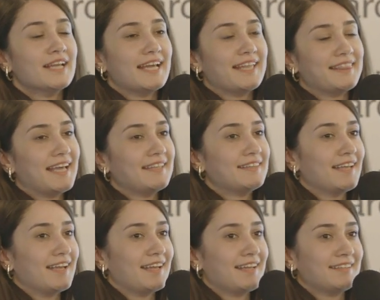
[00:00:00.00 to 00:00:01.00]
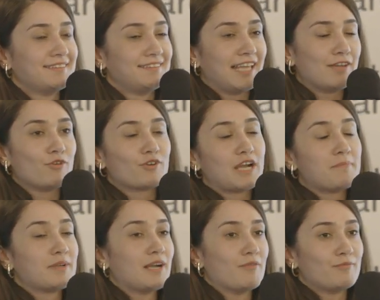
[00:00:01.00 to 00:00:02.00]
and then they were
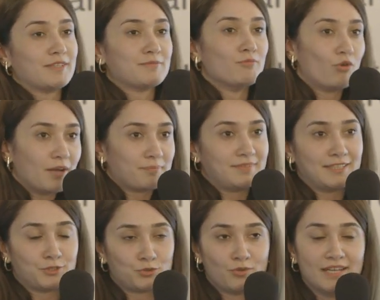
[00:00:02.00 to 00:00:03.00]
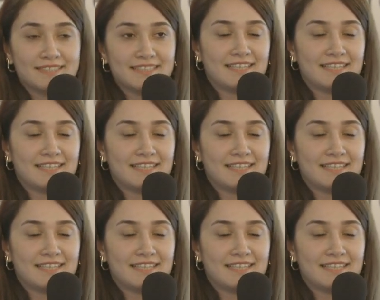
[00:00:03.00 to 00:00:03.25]
coming up with more updates to us,